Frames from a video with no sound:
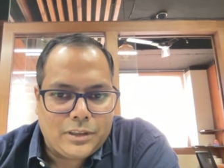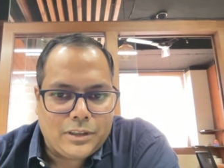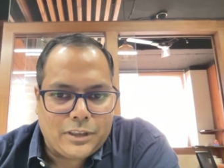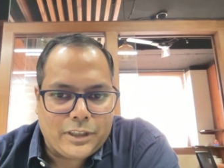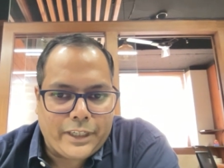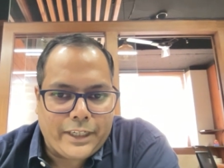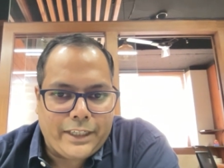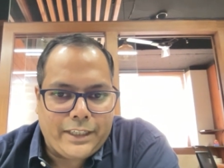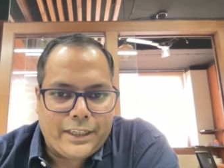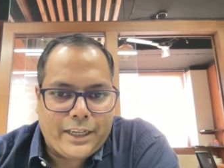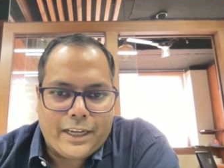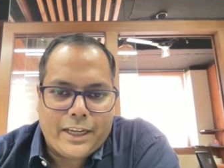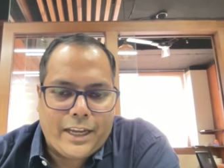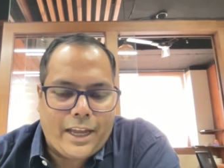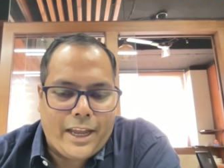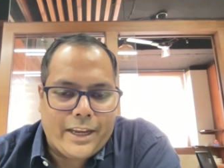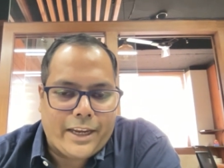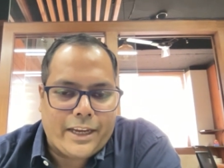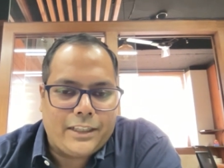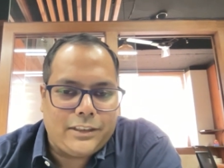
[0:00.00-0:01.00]
right
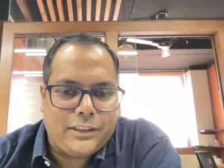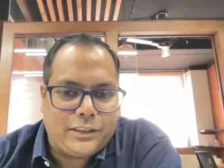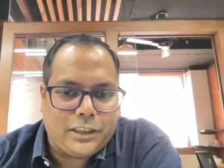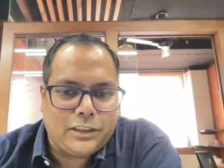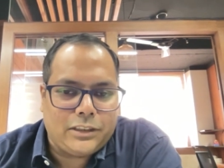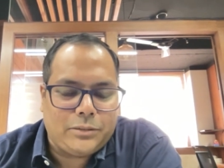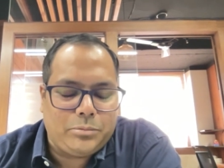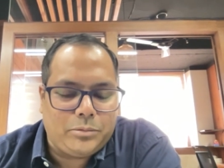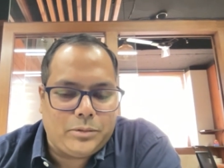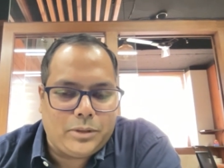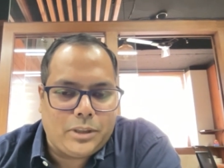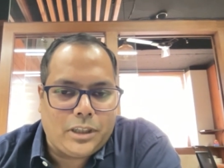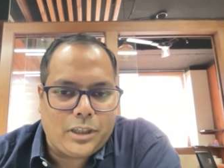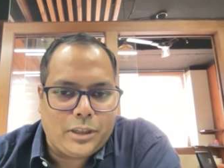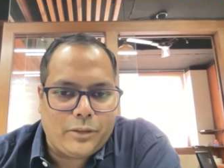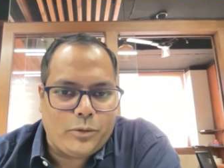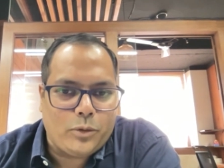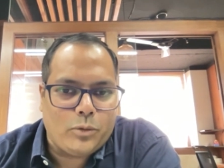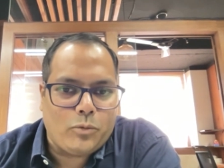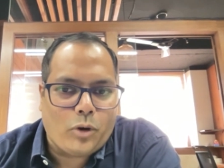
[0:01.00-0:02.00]
i, I can just uh,
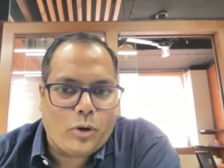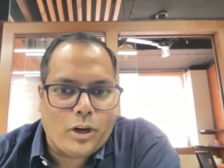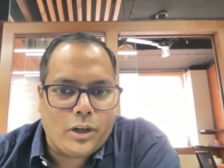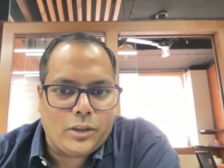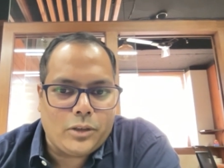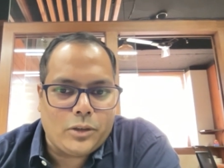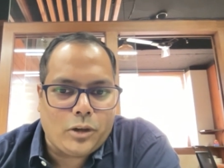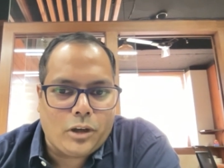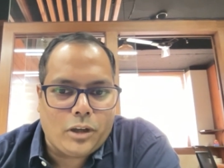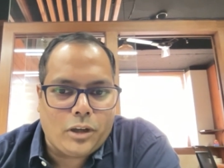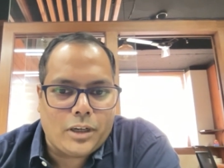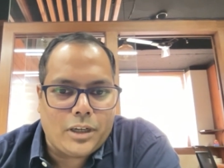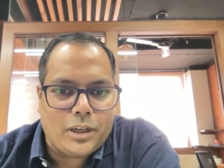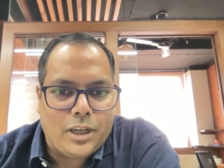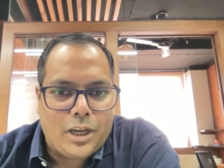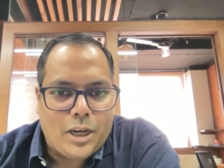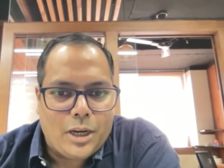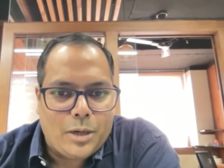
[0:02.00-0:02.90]
if you want your